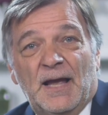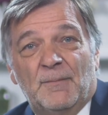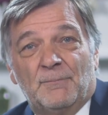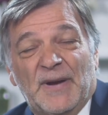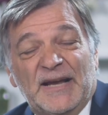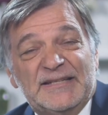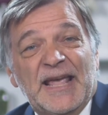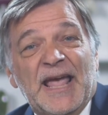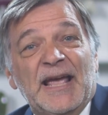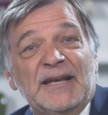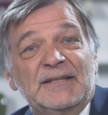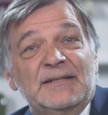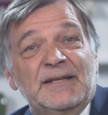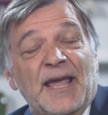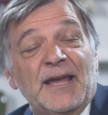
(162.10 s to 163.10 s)
My
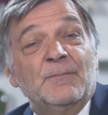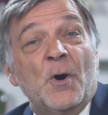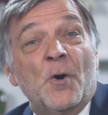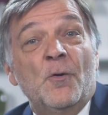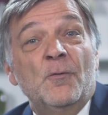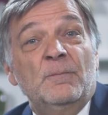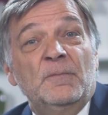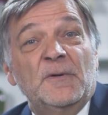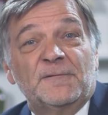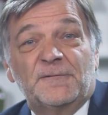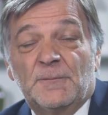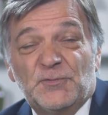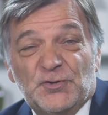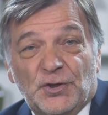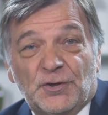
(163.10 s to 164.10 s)
dad came home
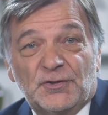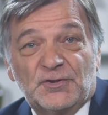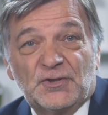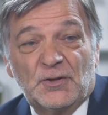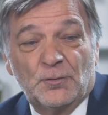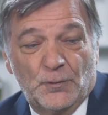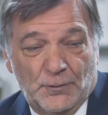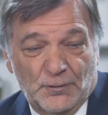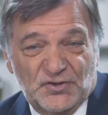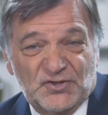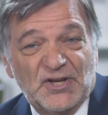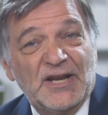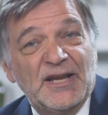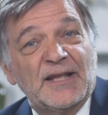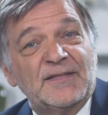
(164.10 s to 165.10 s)
from church. We were
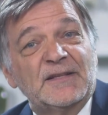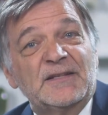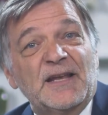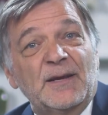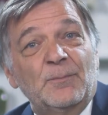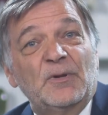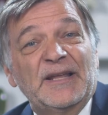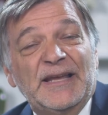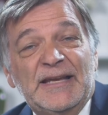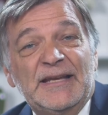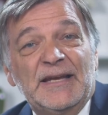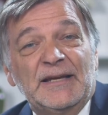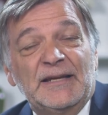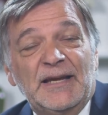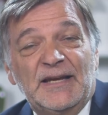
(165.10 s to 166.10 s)
sitting at the table
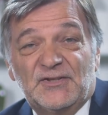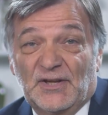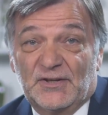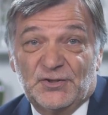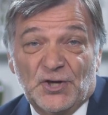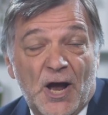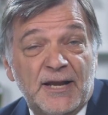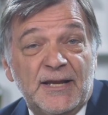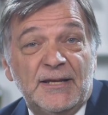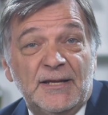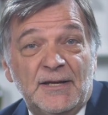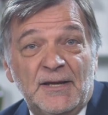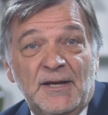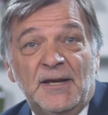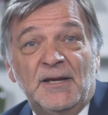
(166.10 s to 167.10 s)
eating. He said, Johnny,
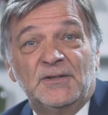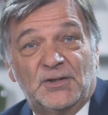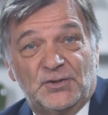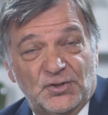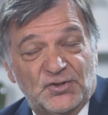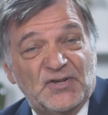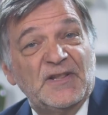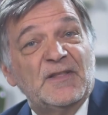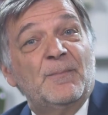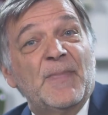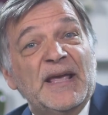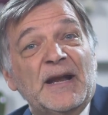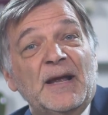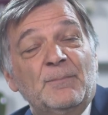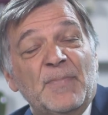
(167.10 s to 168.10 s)
did you see the
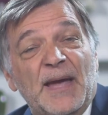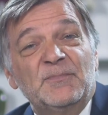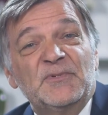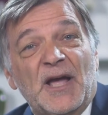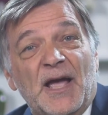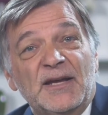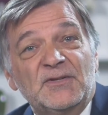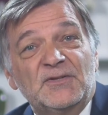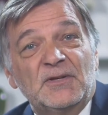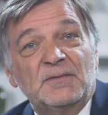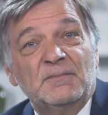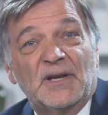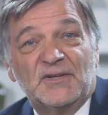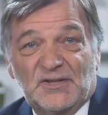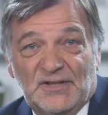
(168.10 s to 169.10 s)
man I baptized?
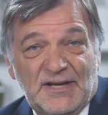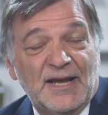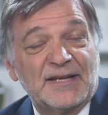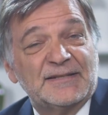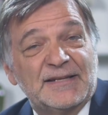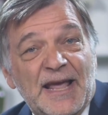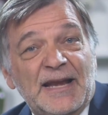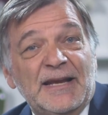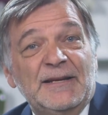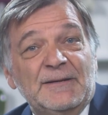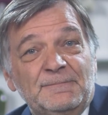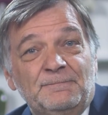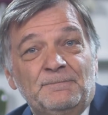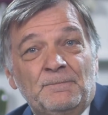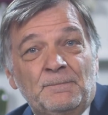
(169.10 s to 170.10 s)
I said, yes, Daddy.
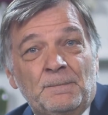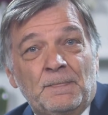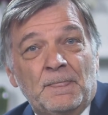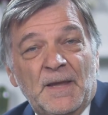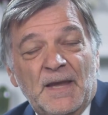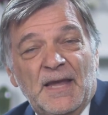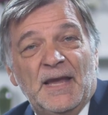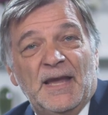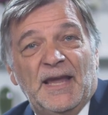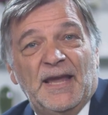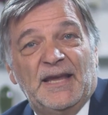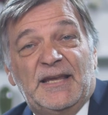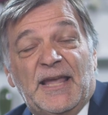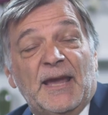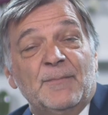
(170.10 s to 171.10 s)

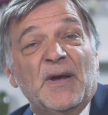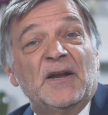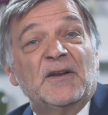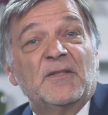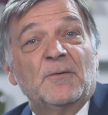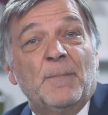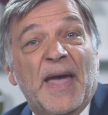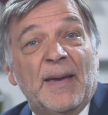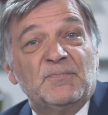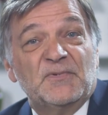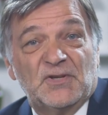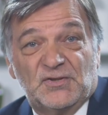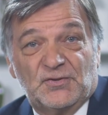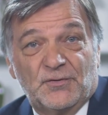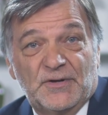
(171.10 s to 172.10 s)
He came out of the
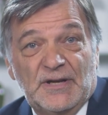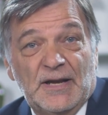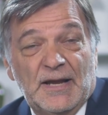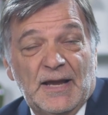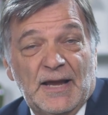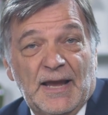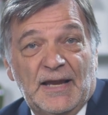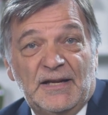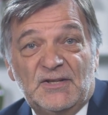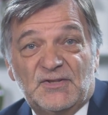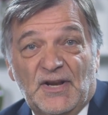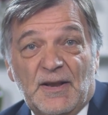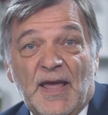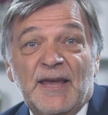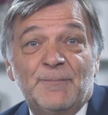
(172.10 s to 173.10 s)
baptistry and he
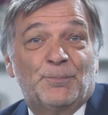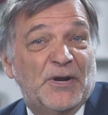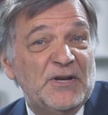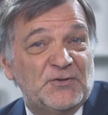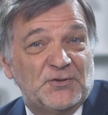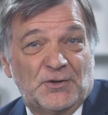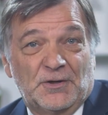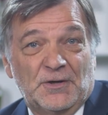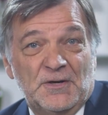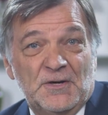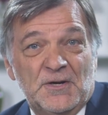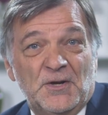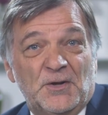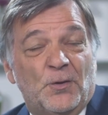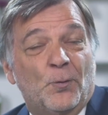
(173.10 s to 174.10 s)
said, hey, preacher,
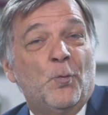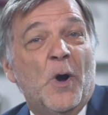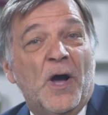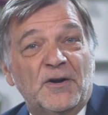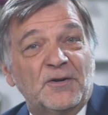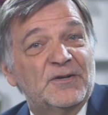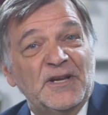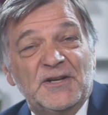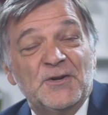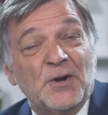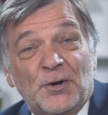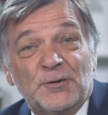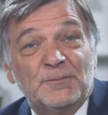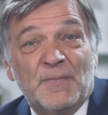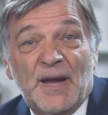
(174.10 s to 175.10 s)
the water didn't
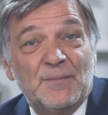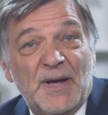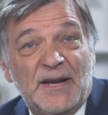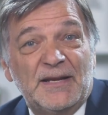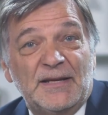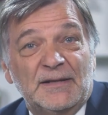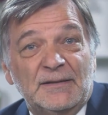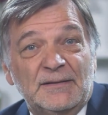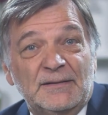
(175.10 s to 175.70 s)
hurt my money.